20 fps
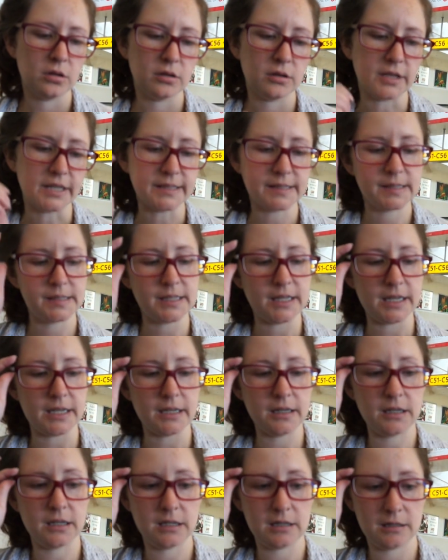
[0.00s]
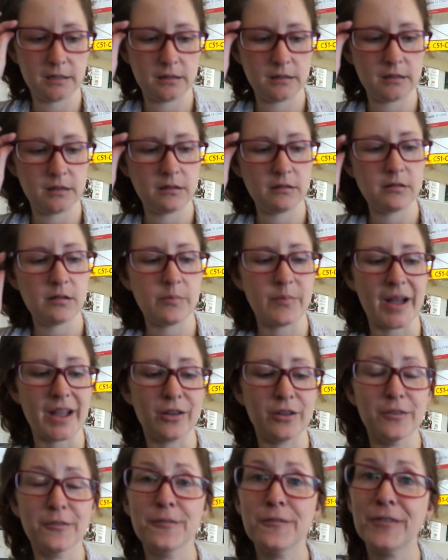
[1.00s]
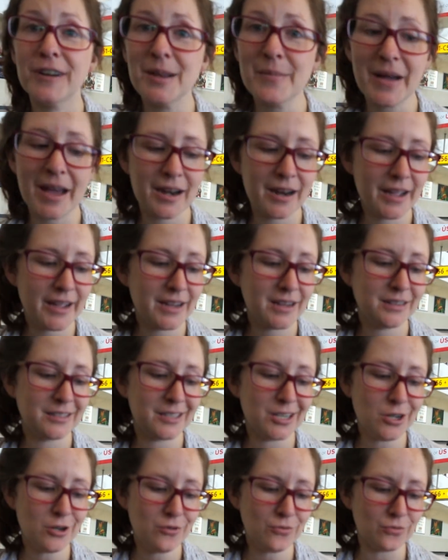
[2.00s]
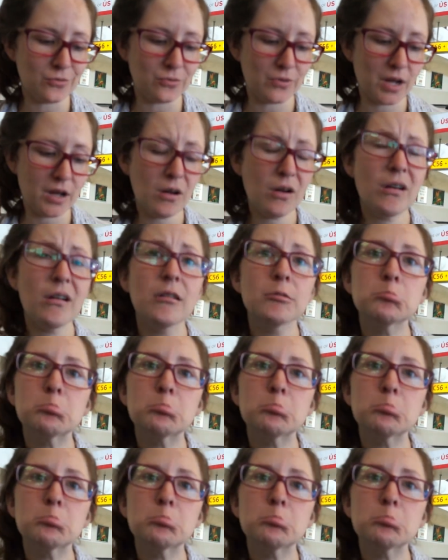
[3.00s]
let's see. Am I going to free Mad-Eye? No. Oh.